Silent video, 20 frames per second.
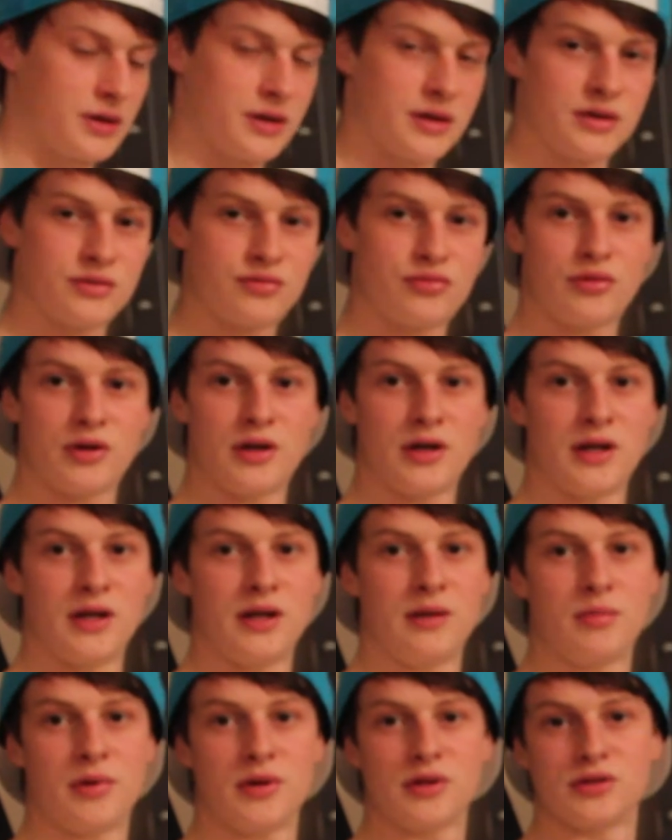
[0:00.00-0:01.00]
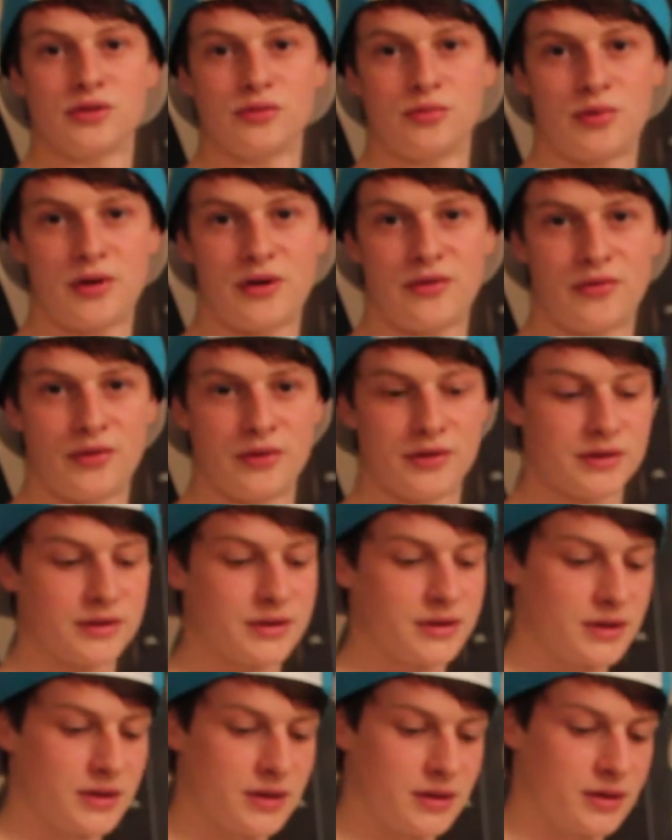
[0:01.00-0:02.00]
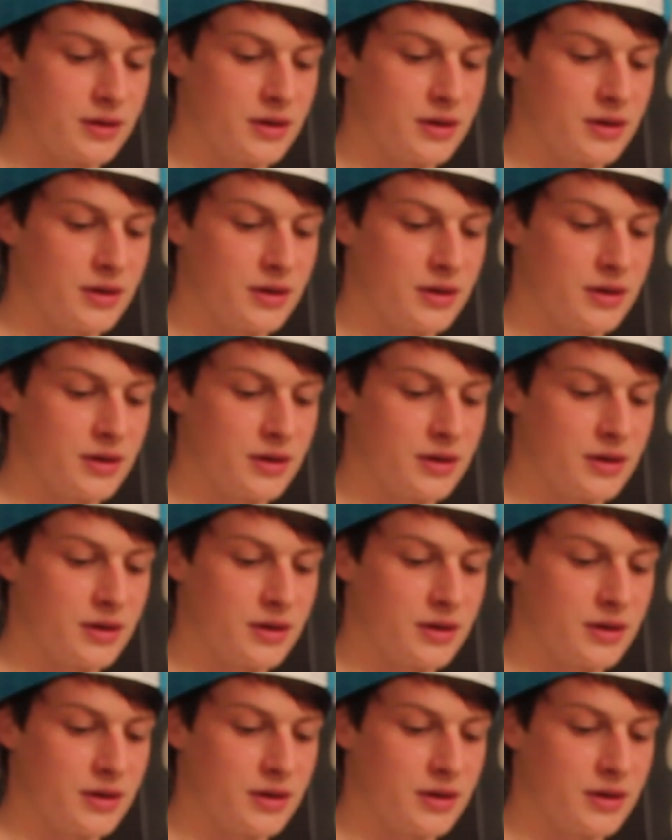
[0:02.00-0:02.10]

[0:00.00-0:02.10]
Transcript: It's really personal preference.